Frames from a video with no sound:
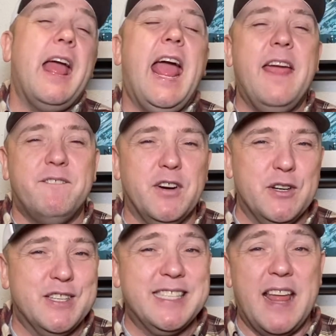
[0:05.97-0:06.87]
Hey
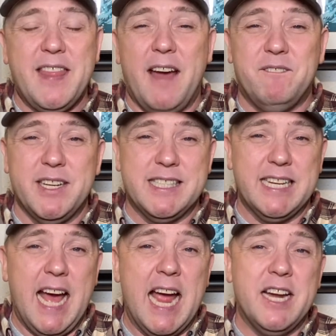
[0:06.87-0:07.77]
folks, That Fix It
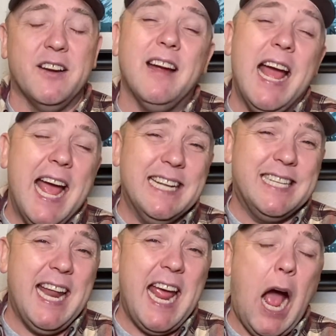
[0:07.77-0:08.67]
Guy here. And
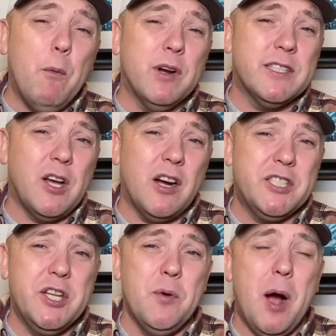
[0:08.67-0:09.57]
today I wanna talk
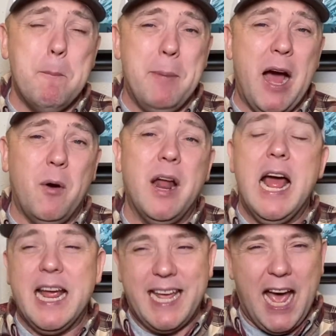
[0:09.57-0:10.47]
to you about
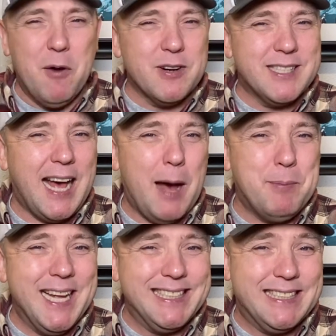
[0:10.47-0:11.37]

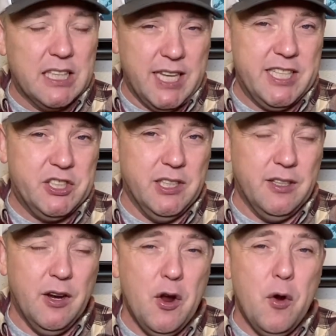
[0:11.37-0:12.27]
countertop
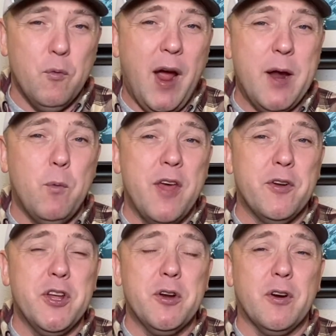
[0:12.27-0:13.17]
installation, right?
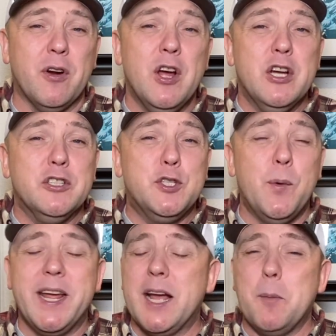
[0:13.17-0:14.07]
Whether you're
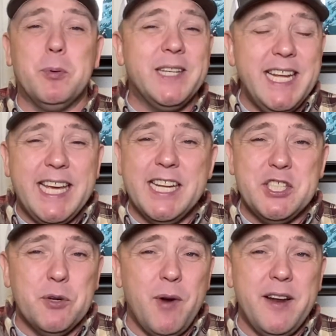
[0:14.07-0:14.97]
doing a complete
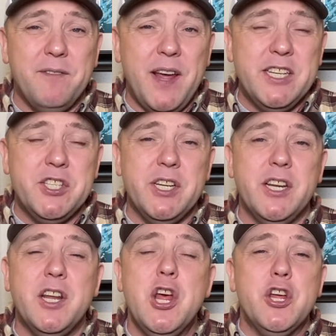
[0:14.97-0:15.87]
kitchen
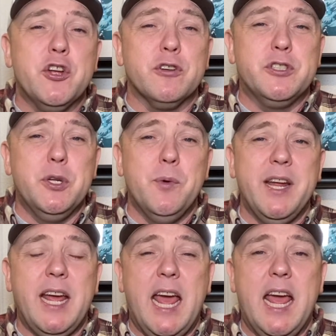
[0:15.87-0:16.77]
renovation, you're doing